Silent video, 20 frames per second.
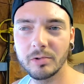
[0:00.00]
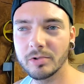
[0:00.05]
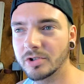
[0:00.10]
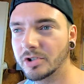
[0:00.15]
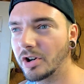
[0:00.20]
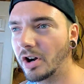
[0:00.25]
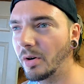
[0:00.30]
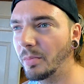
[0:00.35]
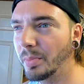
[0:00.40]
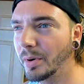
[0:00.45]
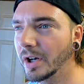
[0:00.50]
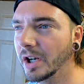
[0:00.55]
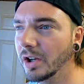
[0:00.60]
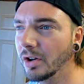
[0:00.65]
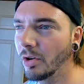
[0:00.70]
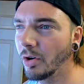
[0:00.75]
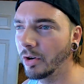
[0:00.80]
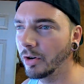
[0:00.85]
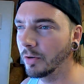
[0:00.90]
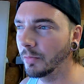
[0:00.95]
We'll start
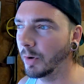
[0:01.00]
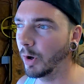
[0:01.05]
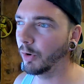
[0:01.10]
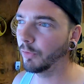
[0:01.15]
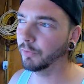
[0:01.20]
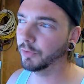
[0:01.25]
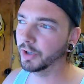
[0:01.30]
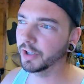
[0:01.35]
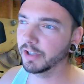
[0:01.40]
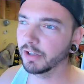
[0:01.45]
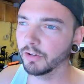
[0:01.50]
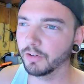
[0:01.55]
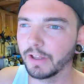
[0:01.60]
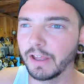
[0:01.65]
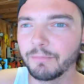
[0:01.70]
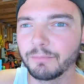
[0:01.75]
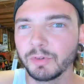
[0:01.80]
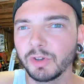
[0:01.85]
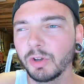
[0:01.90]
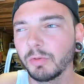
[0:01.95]
printing on them. Hopefully he'll
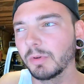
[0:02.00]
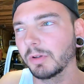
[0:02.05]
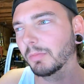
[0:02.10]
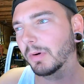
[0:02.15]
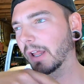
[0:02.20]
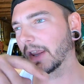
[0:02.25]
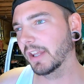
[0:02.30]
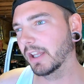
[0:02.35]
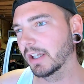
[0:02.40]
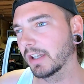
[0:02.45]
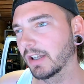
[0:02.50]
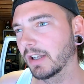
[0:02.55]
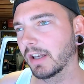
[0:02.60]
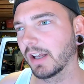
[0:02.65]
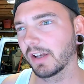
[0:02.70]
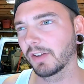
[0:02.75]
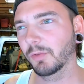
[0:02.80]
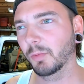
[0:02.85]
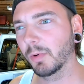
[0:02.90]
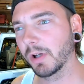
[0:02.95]
have them to me by the end of
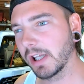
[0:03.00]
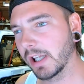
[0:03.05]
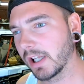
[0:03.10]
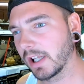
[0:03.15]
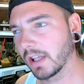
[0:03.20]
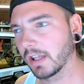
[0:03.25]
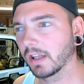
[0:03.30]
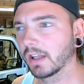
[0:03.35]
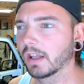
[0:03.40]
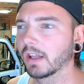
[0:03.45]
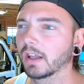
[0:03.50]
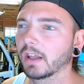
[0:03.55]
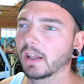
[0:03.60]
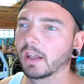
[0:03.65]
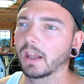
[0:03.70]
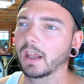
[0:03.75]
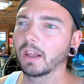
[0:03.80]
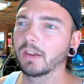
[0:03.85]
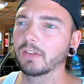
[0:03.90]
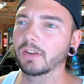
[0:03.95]
next week.
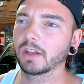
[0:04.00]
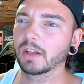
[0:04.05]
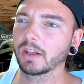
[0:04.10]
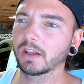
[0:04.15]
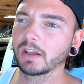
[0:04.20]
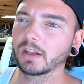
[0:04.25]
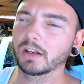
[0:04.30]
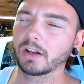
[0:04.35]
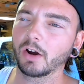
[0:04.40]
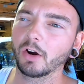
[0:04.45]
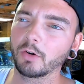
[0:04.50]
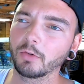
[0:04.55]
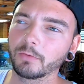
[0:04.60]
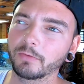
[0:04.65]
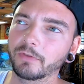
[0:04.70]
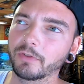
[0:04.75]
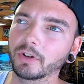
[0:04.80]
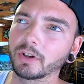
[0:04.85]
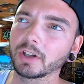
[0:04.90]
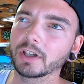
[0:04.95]
And then
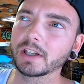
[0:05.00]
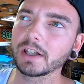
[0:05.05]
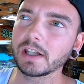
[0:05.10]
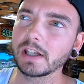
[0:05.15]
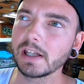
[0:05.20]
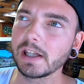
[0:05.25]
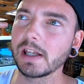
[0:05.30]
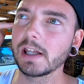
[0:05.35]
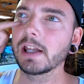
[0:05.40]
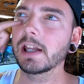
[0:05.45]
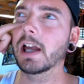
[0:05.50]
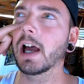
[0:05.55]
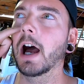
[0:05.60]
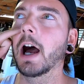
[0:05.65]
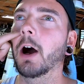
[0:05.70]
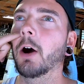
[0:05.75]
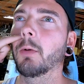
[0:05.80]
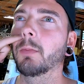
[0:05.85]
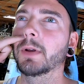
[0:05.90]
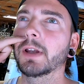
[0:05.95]
hopefully
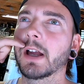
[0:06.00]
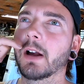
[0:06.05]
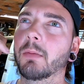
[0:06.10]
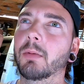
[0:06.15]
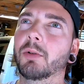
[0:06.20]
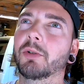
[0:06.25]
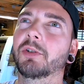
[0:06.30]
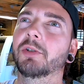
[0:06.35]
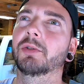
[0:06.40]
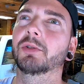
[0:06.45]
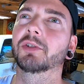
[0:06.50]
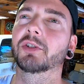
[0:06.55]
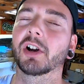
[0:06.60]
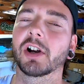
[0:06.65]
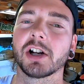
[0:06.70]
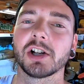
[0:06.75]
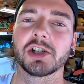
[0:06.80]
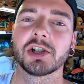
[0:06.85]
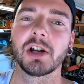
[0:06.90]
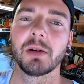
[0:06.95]
I'll be able to
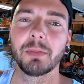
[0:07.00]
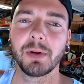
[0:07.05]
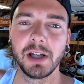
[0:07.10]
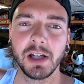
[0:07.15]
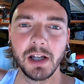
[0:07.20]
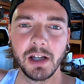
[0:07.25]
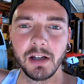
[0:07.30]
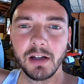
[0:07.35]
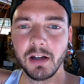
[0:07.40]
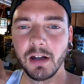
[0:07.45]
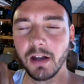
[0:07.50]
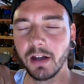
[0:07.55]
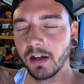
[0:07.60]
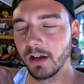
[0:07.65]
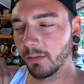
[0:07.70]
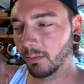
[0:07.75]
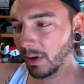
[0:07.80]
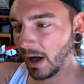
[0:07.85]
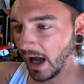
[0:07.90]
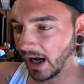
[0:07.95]
start shipping
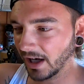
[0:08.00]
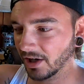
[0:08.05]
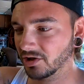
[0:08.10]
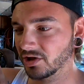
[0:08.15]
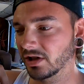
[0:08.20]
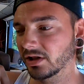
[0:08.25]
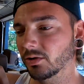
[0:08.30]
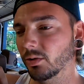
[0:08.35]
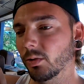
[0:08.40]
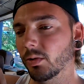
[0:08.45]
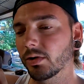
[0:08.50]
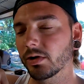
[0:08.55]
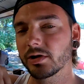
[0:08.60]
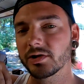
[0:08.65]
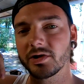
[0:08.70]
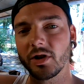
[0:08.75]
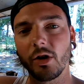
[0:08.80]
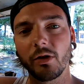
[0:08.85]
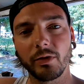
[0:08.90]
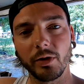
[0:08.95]
and packaging the
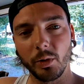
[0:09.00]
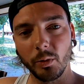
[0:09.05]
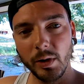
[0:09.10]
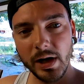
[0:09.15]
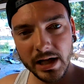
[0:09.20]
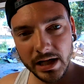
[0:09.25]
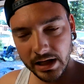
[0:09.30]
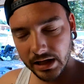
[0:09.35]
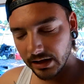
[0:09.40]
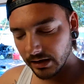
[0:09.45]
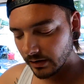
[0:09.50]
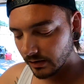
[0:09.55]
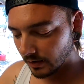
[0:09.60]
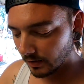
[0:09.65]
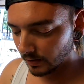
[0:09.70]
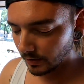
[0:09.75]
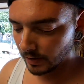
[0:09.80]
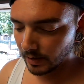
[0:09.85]
orders over the weekend.